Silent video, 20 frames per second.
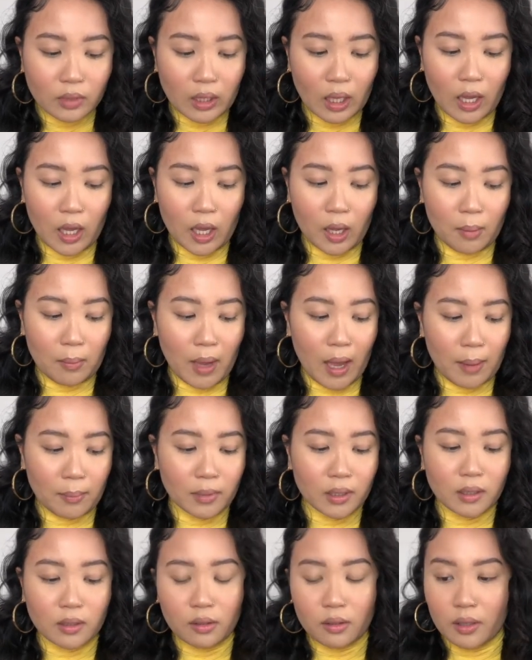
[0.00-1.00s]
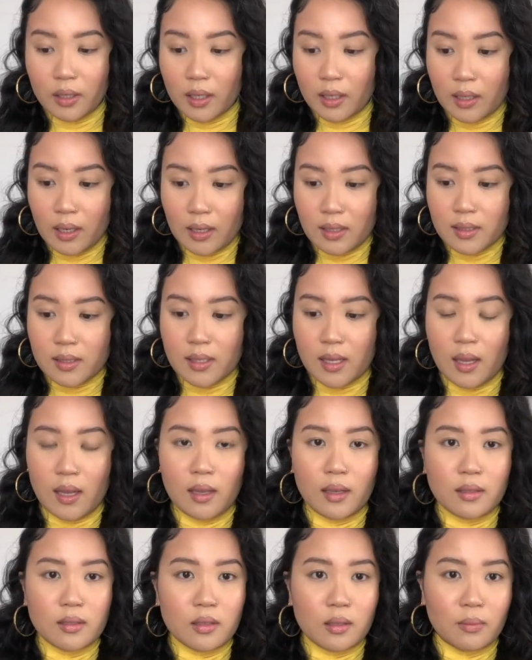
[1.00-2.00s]
I'm gonna go ahead and take
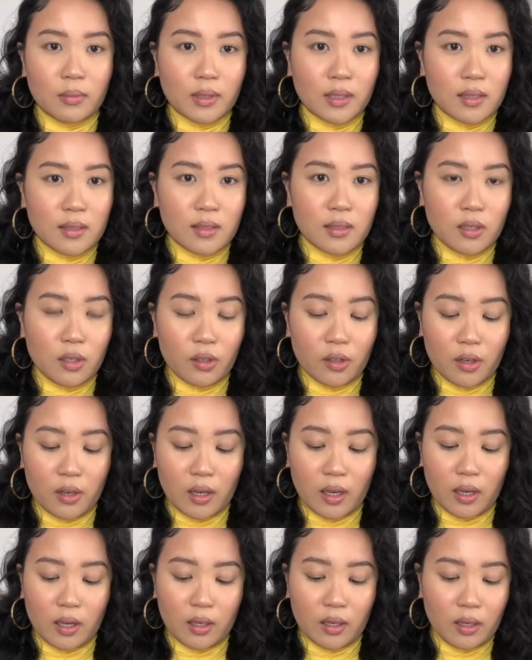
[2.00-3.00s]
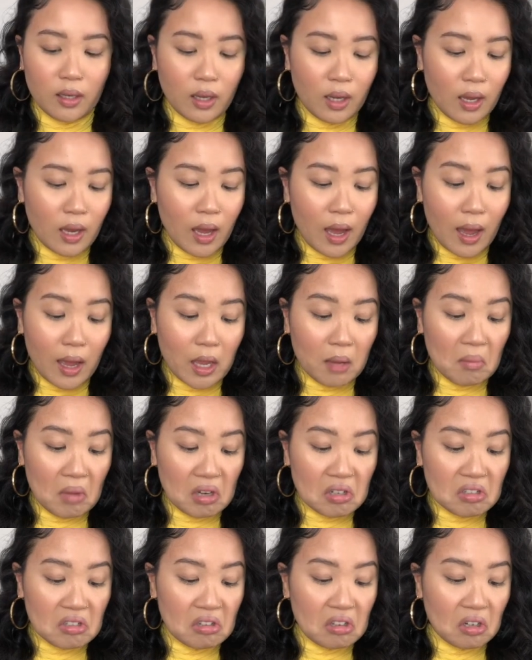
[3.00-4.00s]
some concealer, and I am
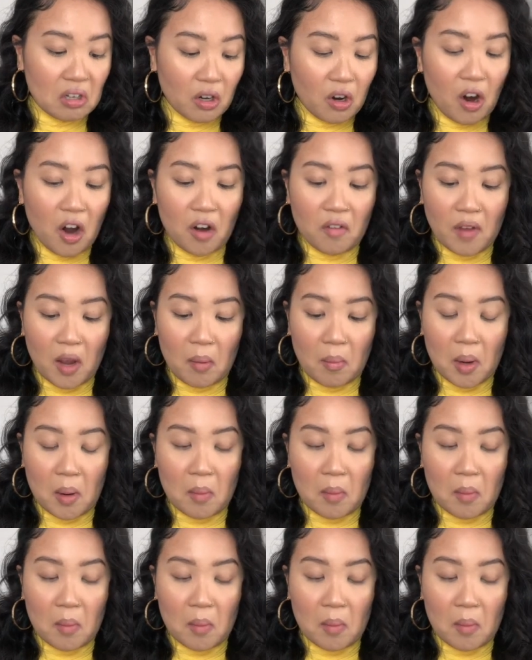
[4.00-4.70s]
actually gonna carve out my